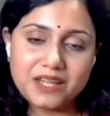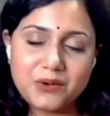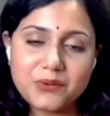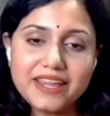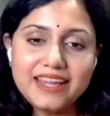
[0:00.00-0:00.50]

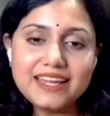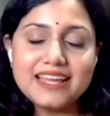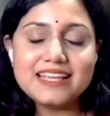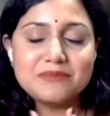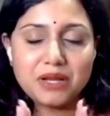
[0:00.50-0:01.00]
Okay,
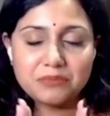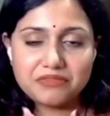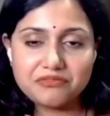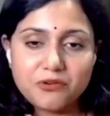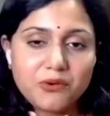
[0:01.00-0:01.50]
but
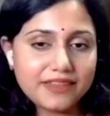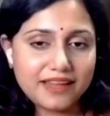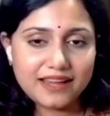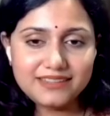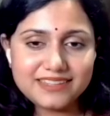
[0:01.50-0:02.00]
before
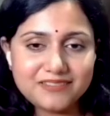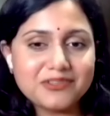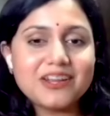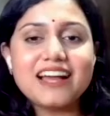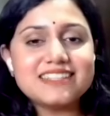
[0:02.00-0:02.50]
that, if
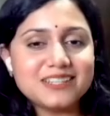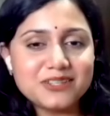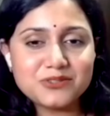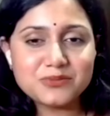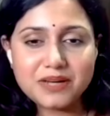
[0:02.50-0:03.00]
you guys are
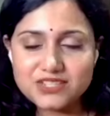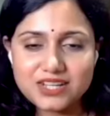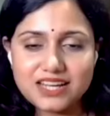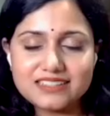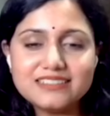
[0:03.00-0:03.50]
new to my
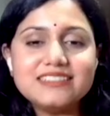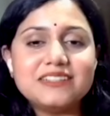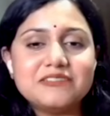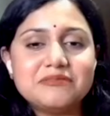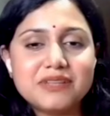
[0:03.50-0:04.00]
channel,
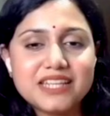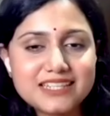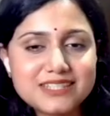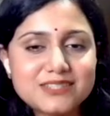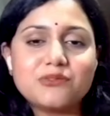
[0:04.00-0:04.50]

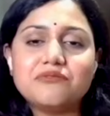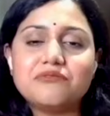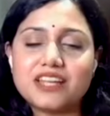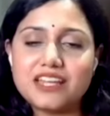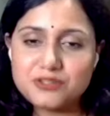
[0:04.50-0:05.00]
please don't
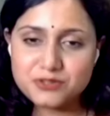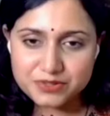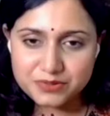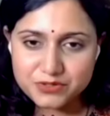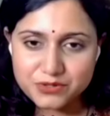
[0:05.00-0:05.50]
forget to
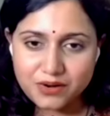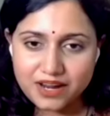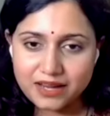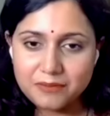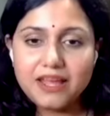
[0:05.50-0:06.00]

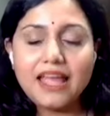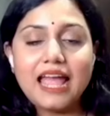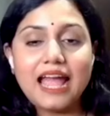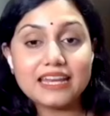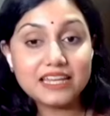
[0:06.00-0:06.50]
subscribe.
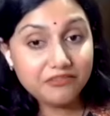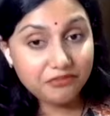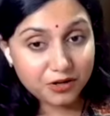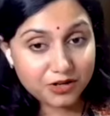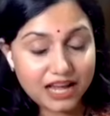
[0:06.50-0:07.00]
And
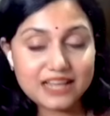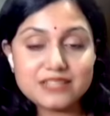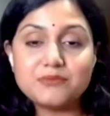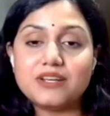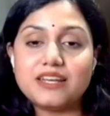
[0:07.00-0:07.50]
if you
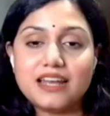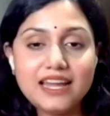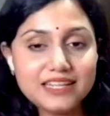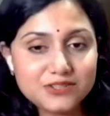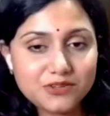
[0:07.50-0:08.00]
guys would
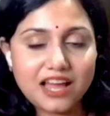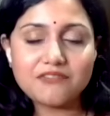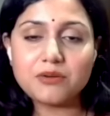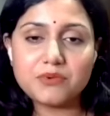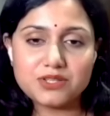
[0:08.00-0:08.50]
like to have
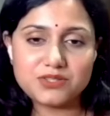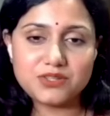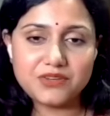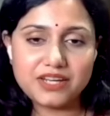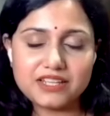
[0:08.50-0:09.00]
your
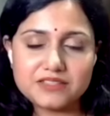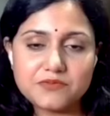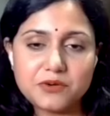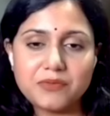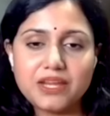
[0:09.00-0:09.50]
personal readings
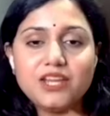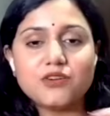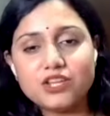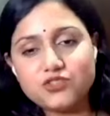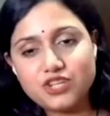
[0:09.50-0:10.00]
from me, you
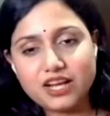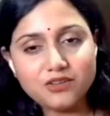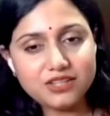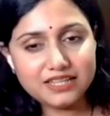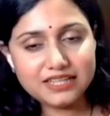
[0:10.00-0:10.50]
can check
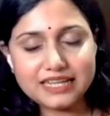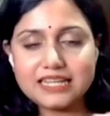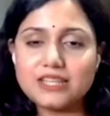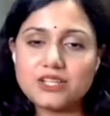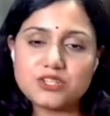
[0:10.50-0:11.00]
out the link
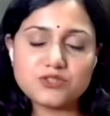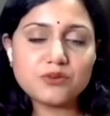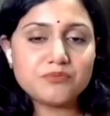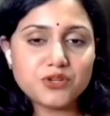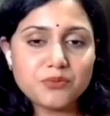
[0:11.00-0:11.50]
in the
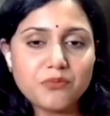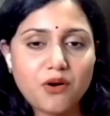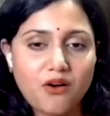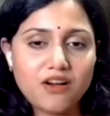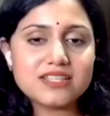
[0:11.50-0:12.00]
description
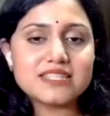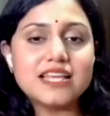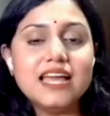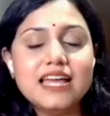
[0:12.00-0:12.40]
box,